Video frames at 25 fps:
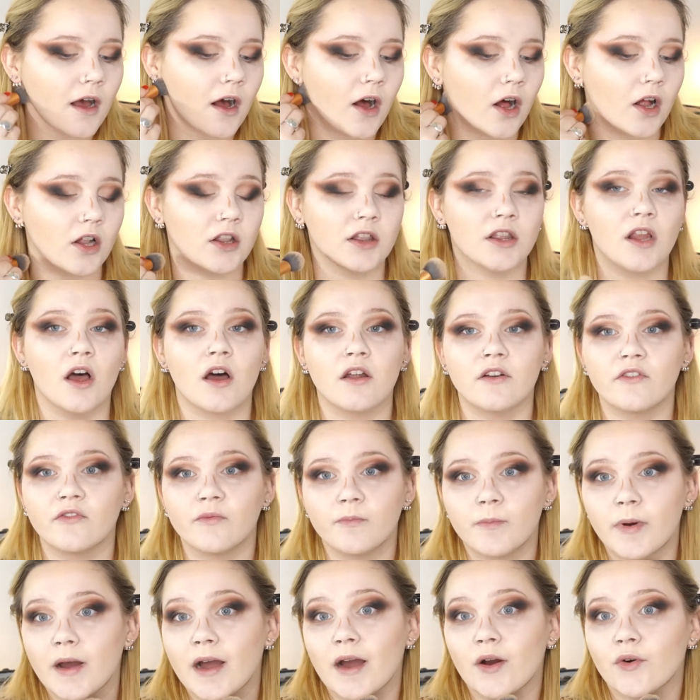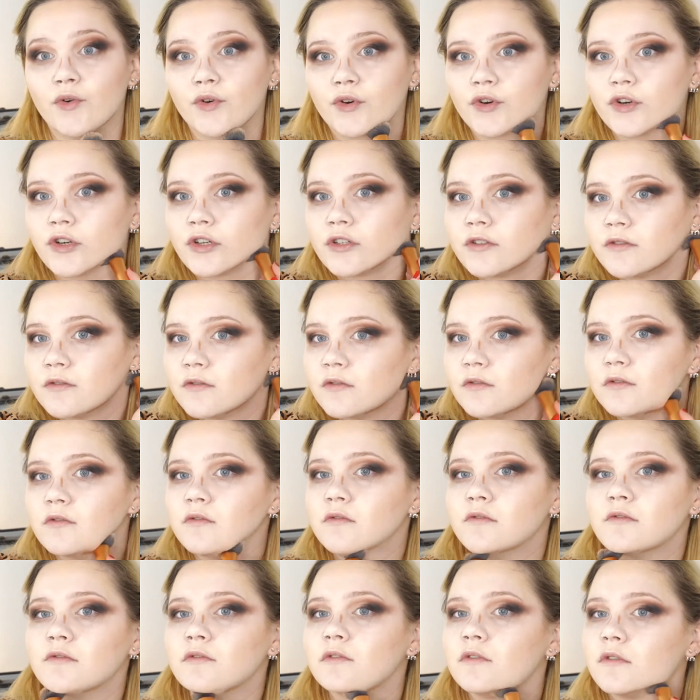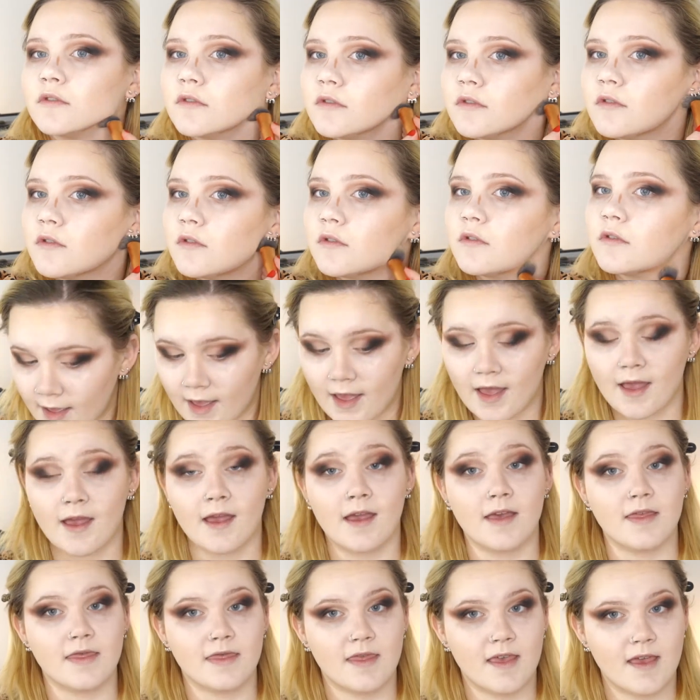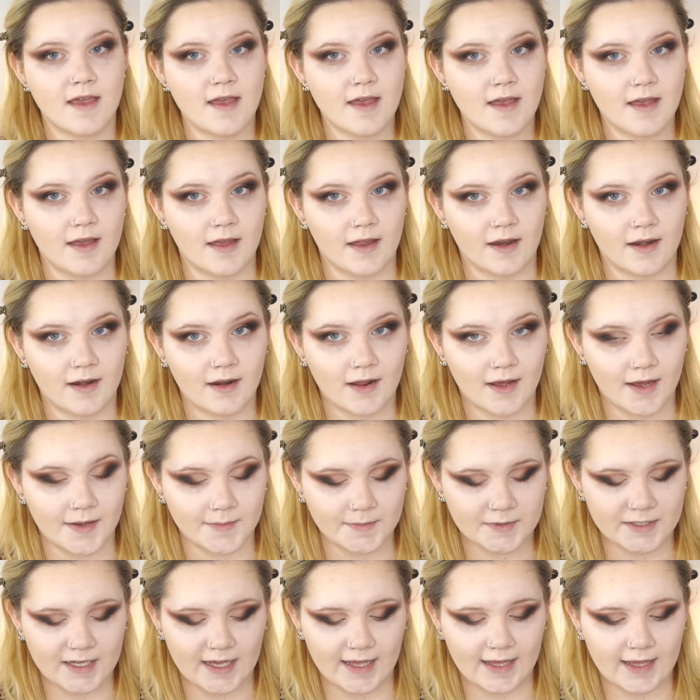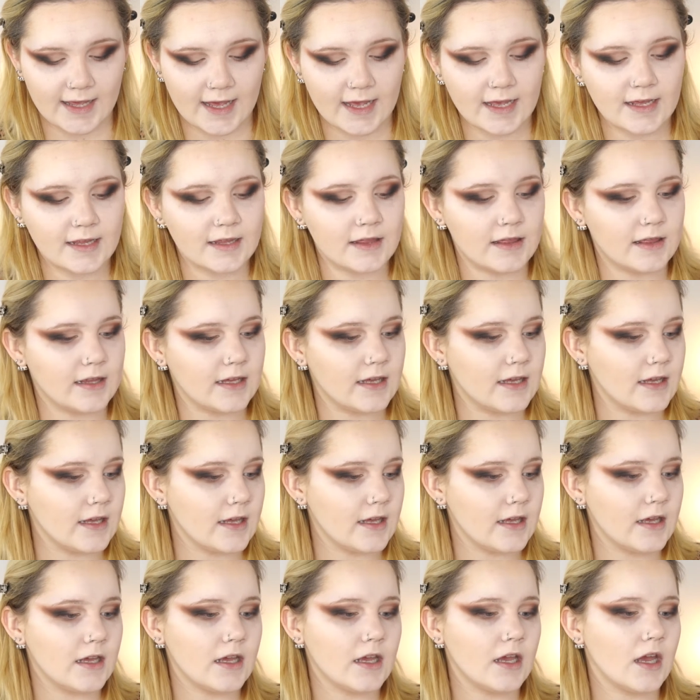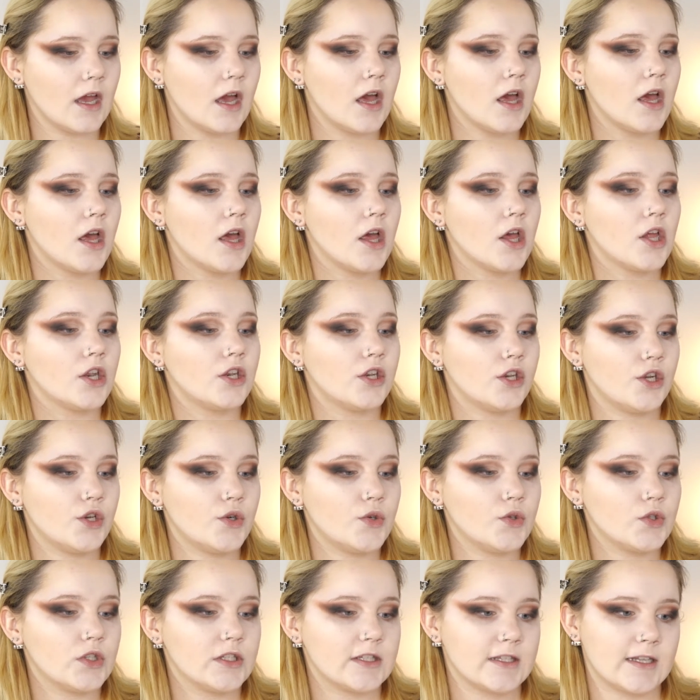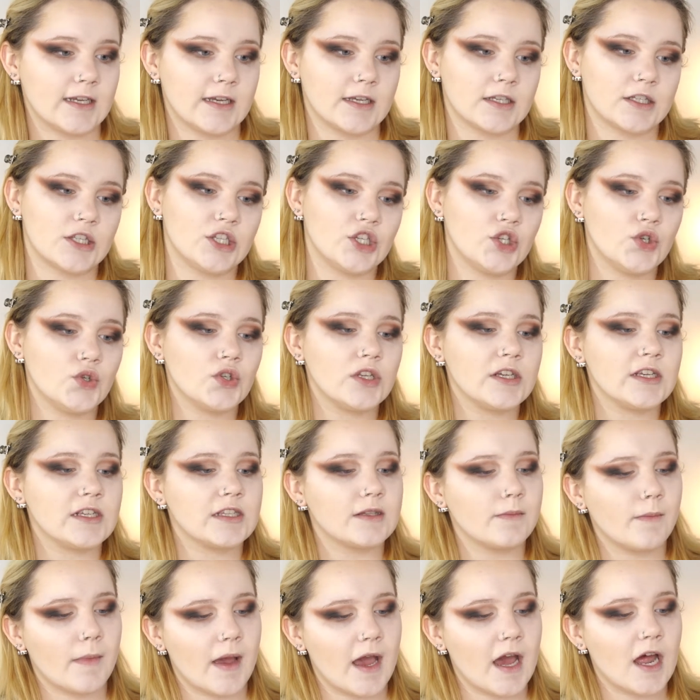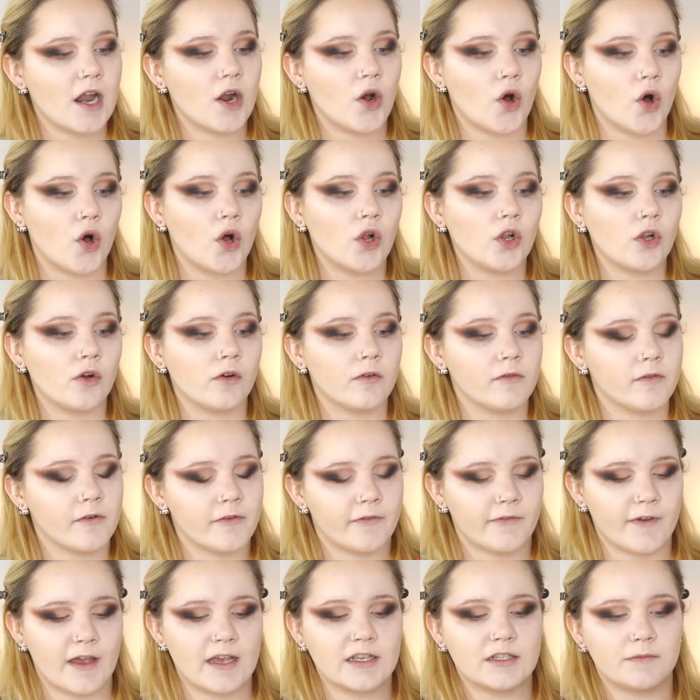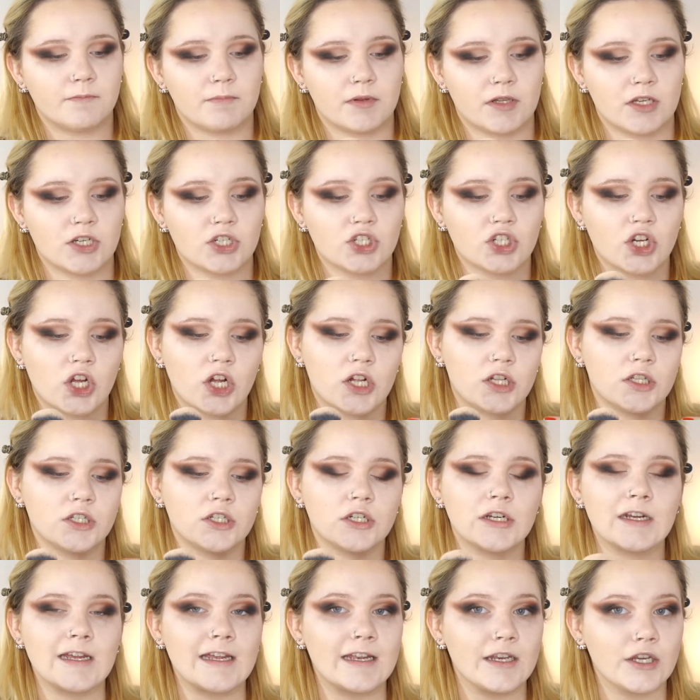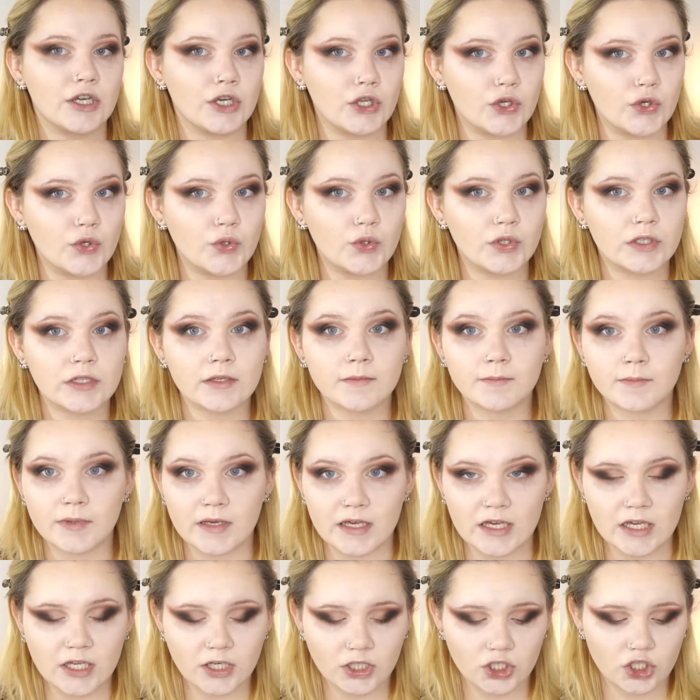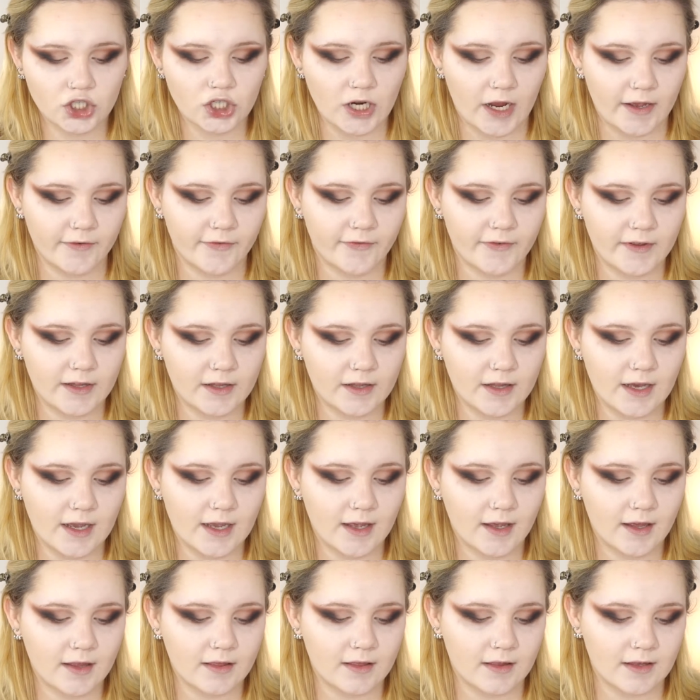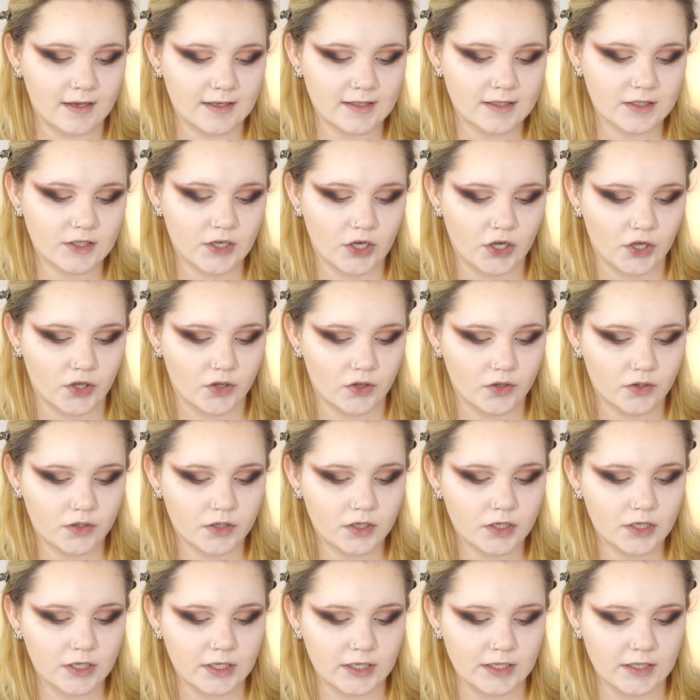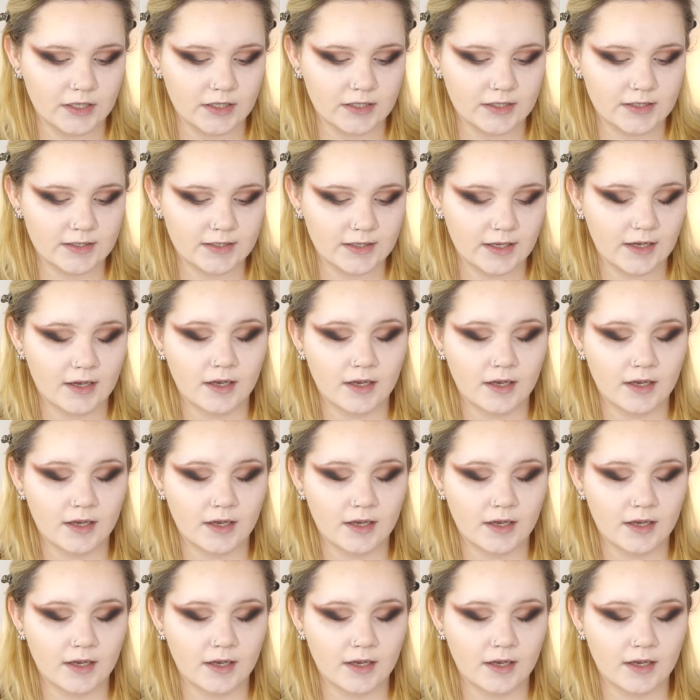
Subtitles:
a lot of powder. And then I'm taking the Nude Sticks Nudies Matte All Over Face blush color in Nude Peach. I feel like this color is